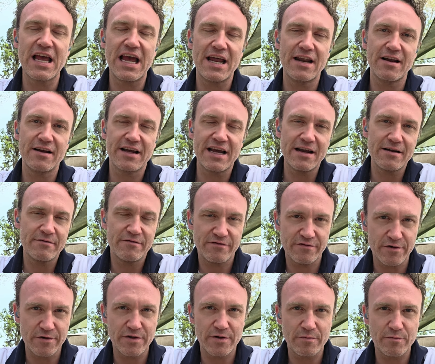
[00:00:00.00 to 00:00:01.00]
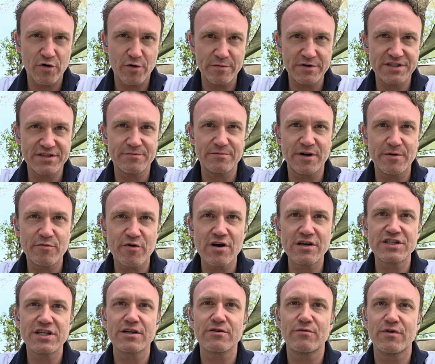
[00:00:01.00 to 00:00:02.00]
And again, for the purpose of my
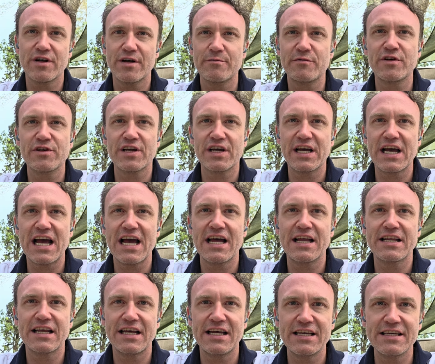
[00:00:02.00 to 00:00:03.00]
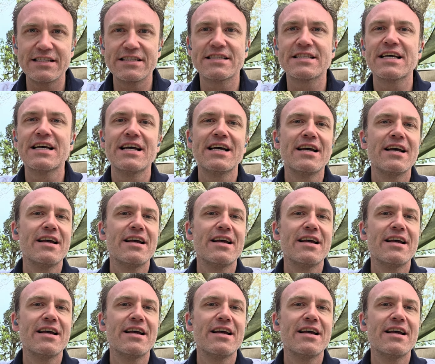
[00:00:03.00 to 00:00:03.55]
project, what I'm looking at is